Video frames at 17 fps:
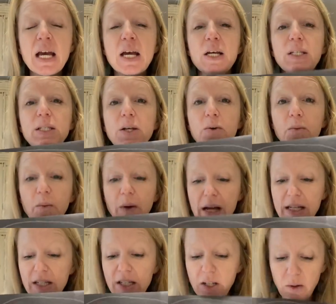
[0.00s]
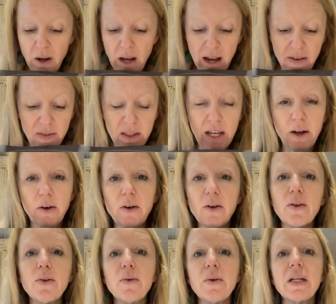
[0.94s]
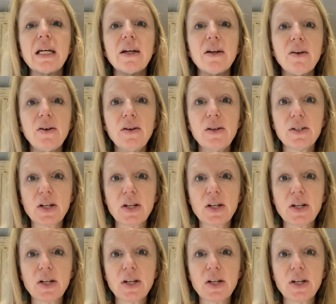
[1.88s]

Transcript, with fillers: So once you have the earth on here,